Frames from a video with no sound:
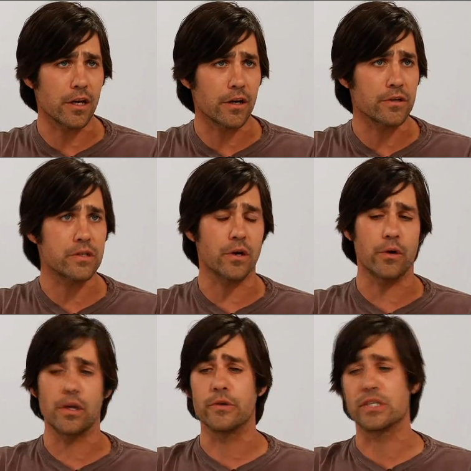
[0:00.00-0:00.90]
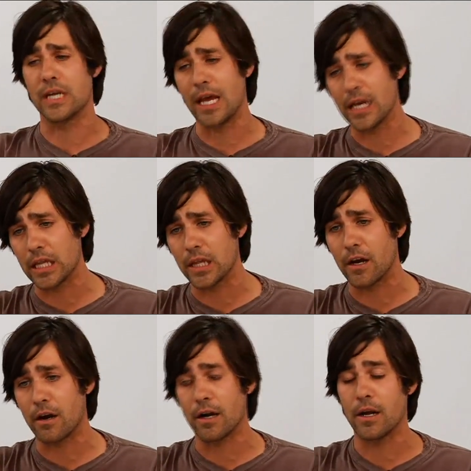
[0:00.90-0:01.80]
years, so, you know, just hang in
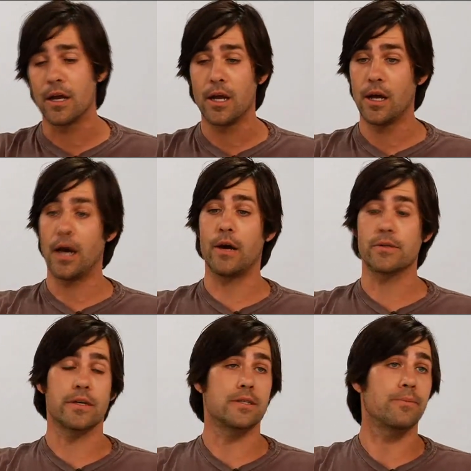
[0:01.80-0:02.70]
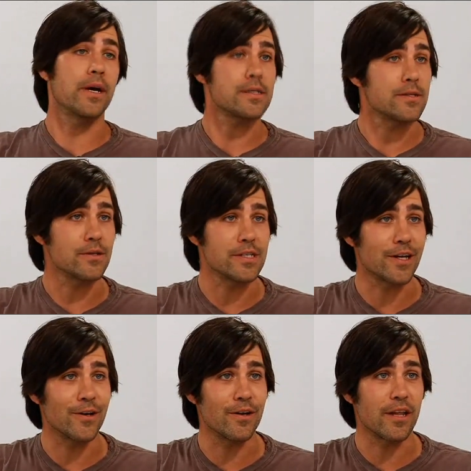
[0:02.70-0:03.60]
there. And I was like depressed as soon as
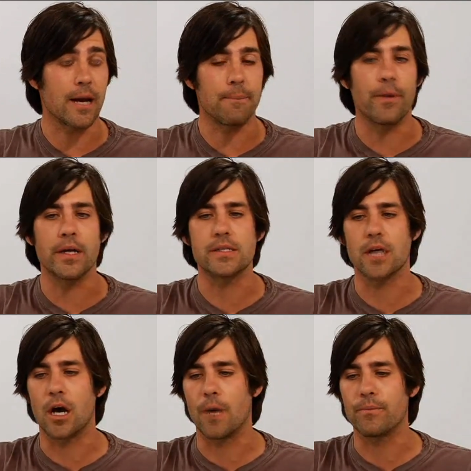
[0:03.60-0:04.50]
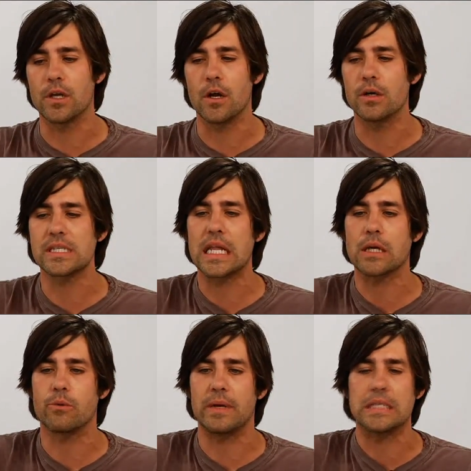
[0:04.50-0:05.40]
I heard that. But, you know, it's not
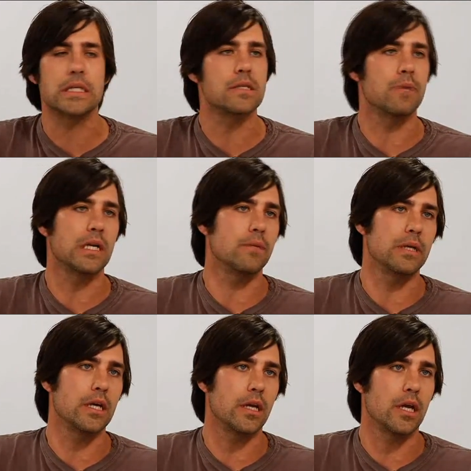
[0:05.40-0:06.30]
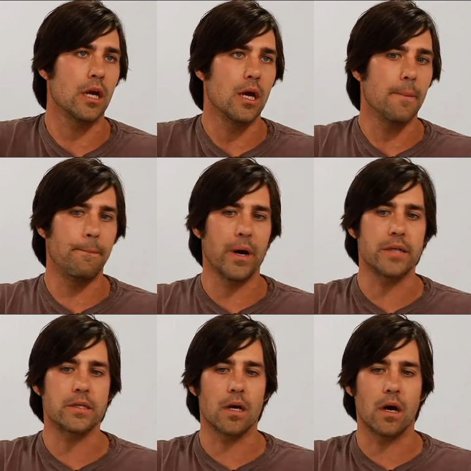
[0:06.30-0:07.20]
like we made tons of money in the beginning,
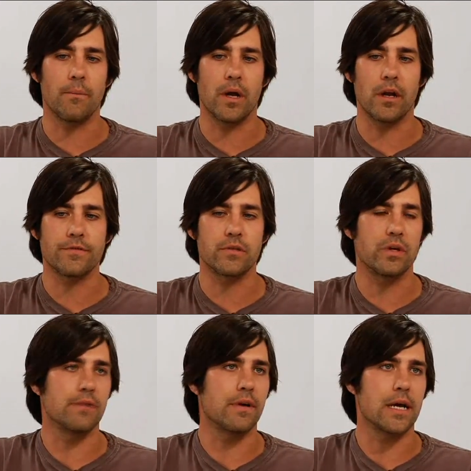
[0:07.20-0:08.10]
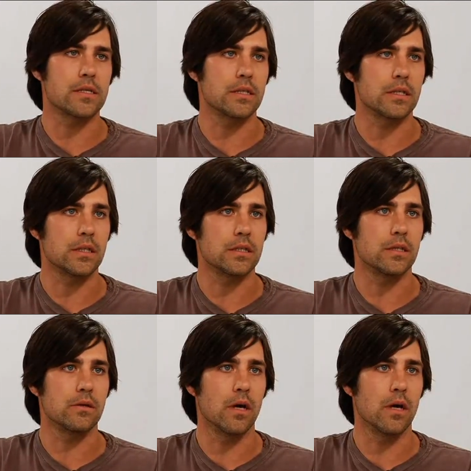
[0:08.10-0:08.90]
but enough to reinvest and to continue